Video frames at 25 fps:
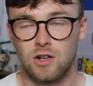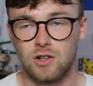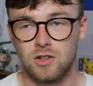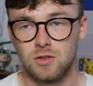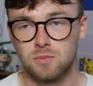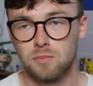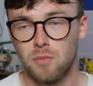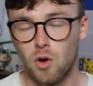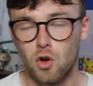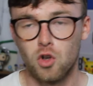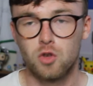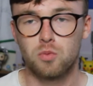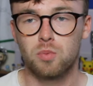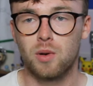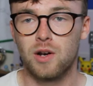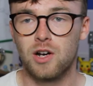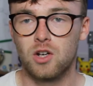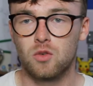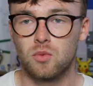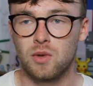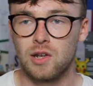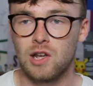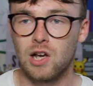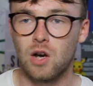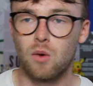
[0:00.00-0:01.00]
because most
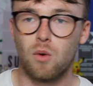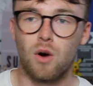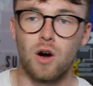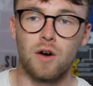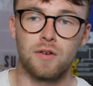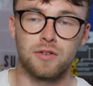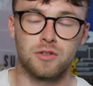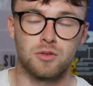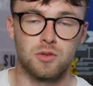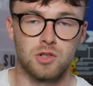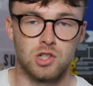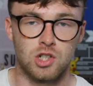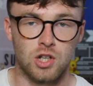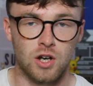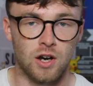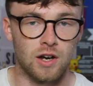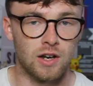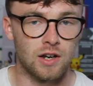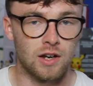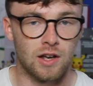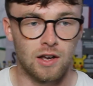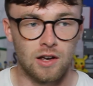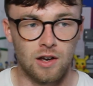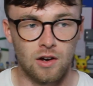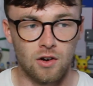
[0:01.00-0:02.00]
players, when they go off to a
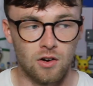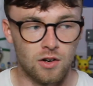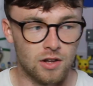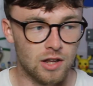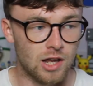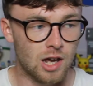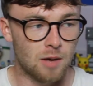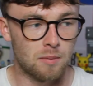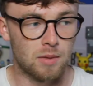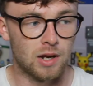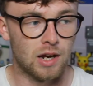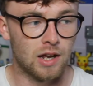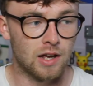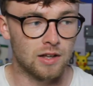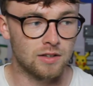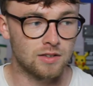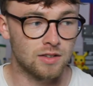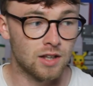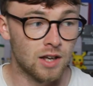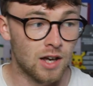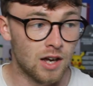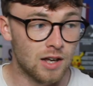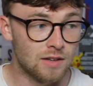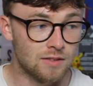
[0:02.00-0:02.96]
China or the MLS,